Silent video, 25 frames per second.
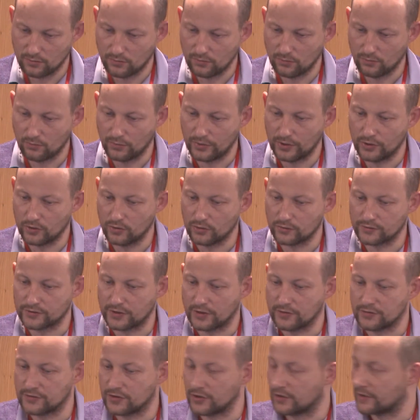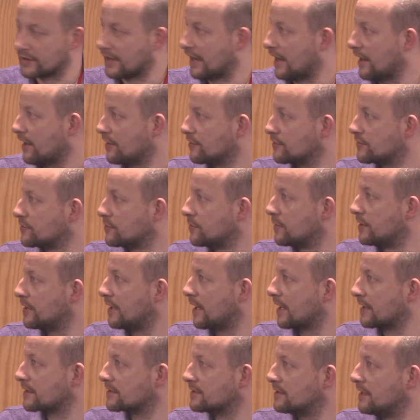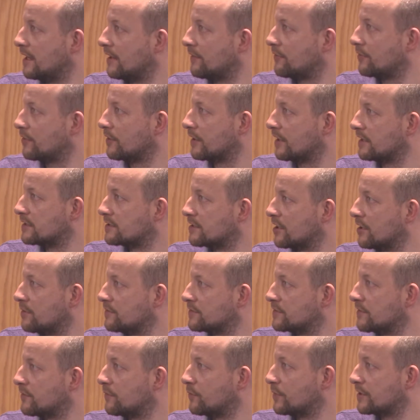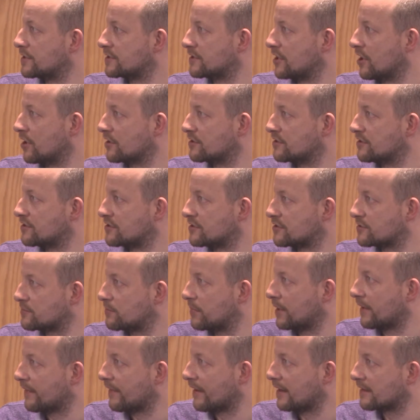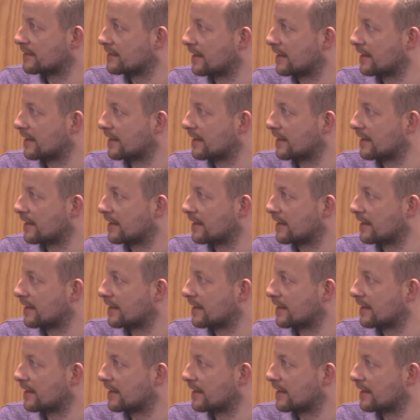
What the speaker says: we also took that to a next level in terms of we started to split that